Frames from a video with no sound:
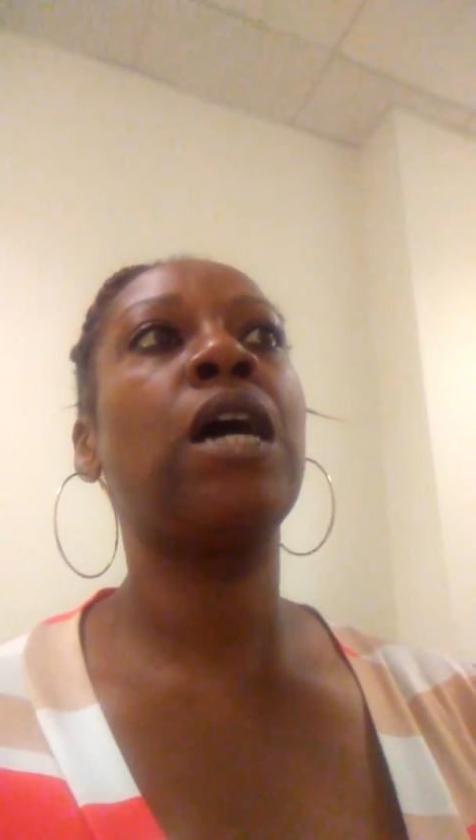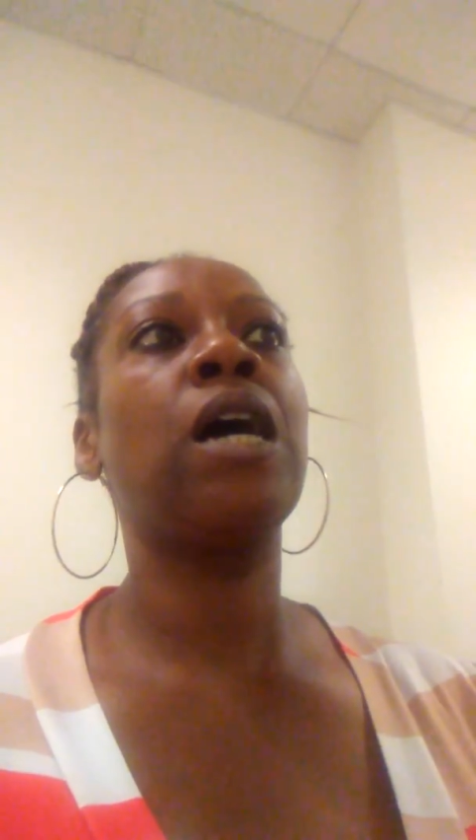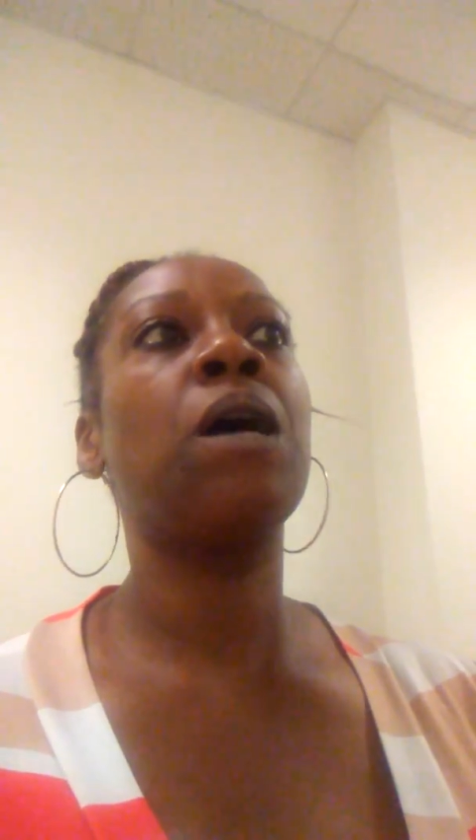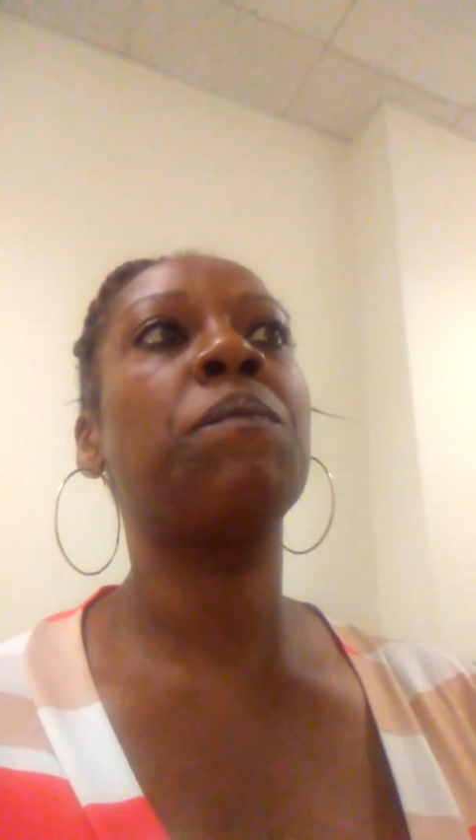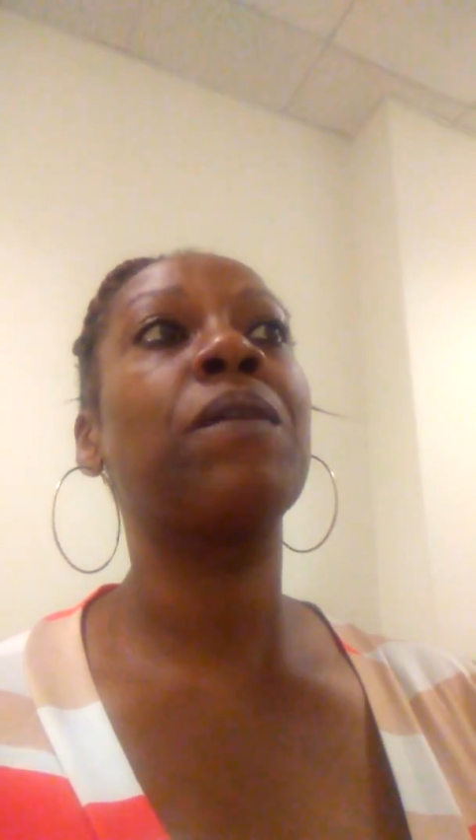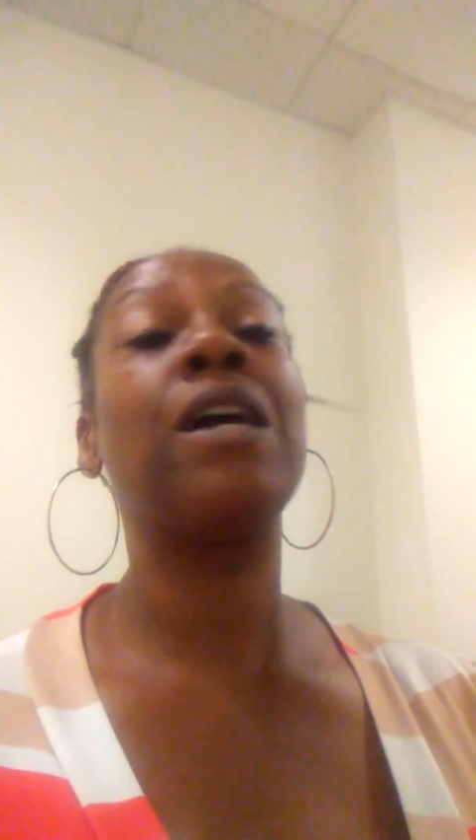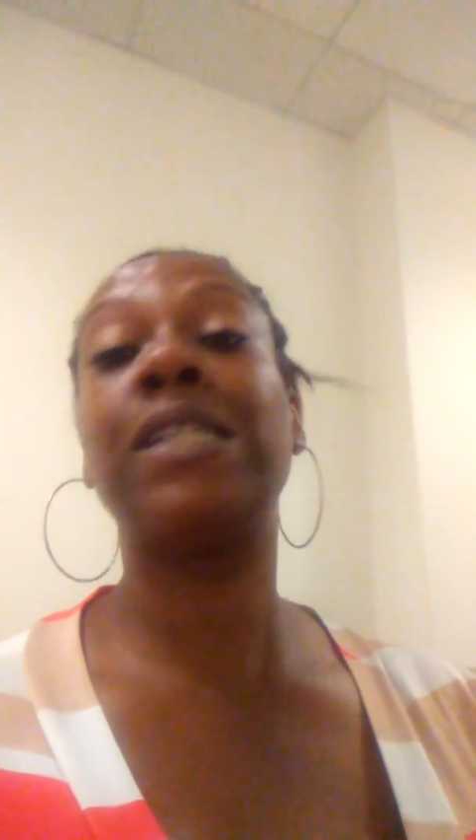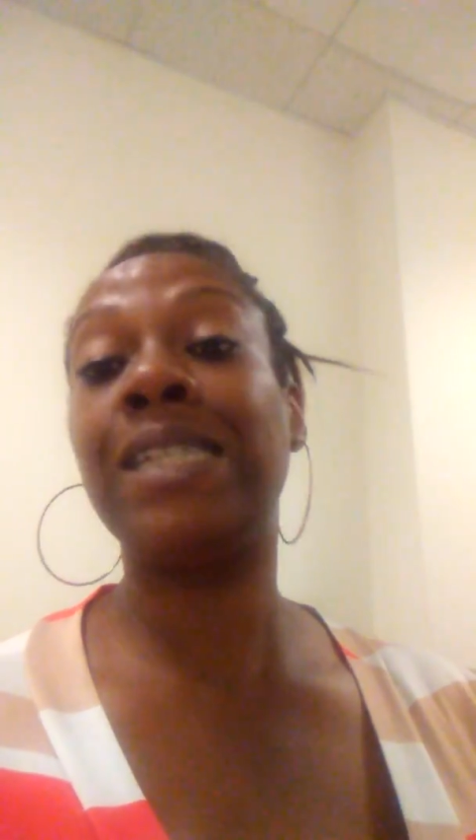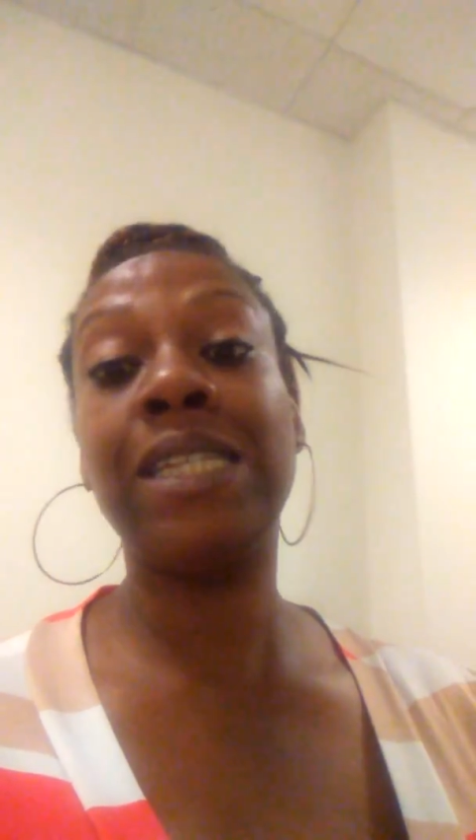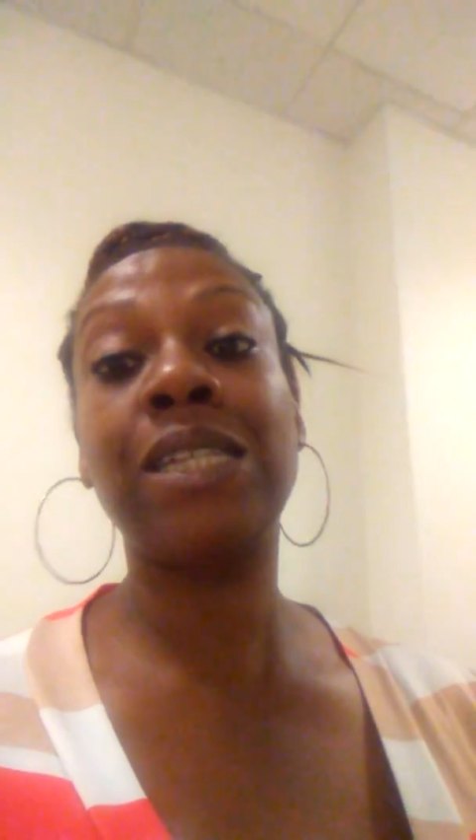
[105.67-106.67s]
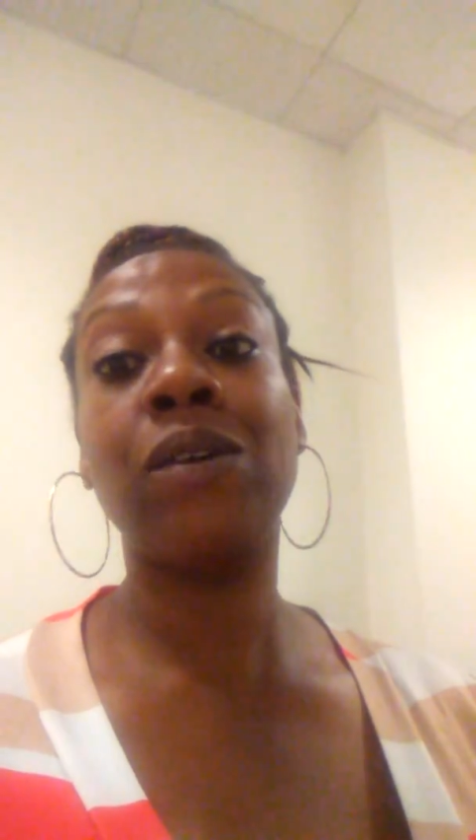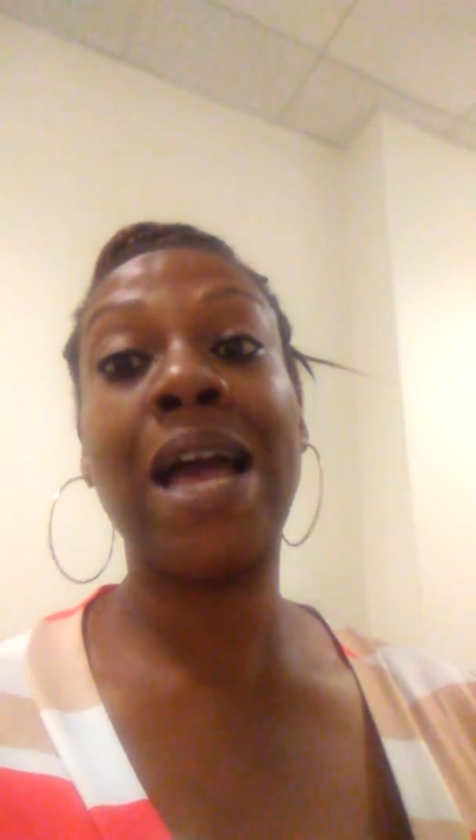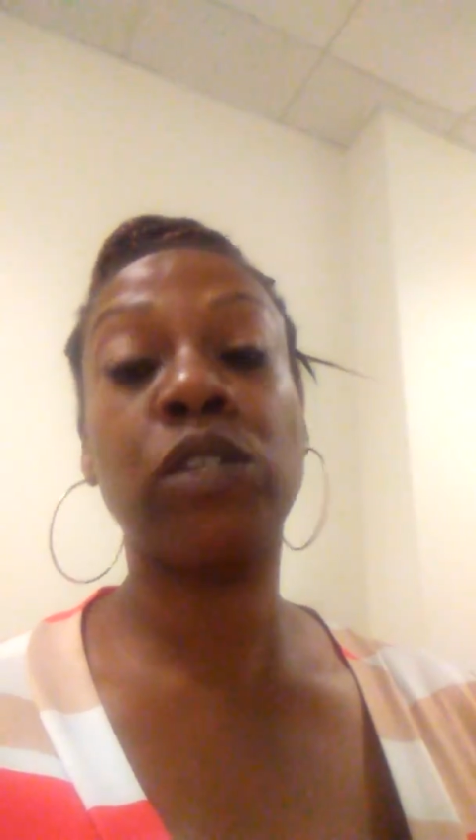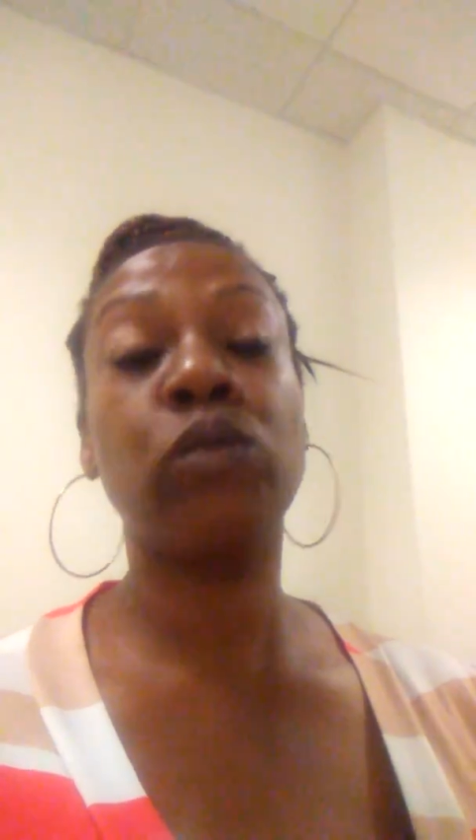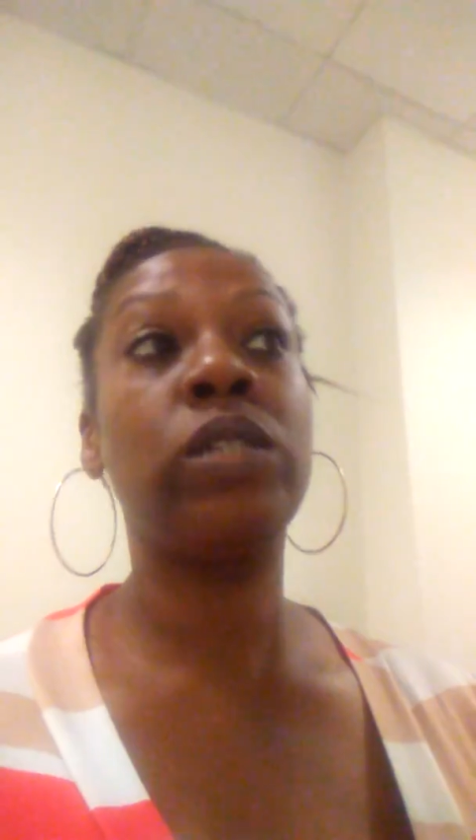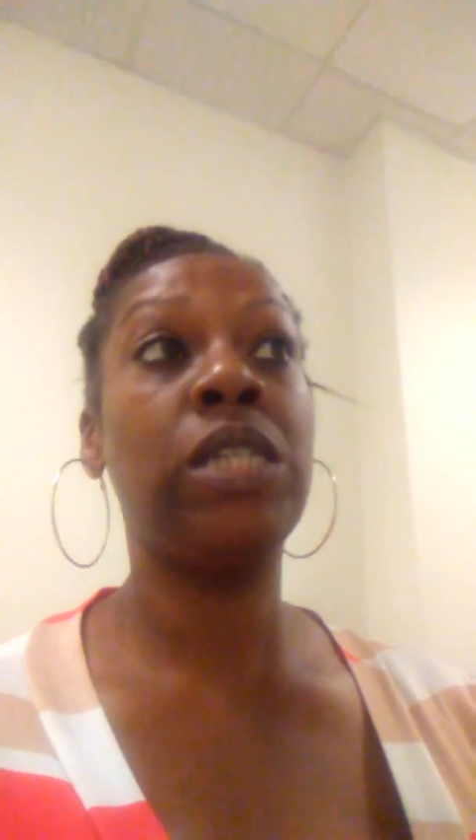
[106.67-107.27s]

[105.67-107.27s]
actual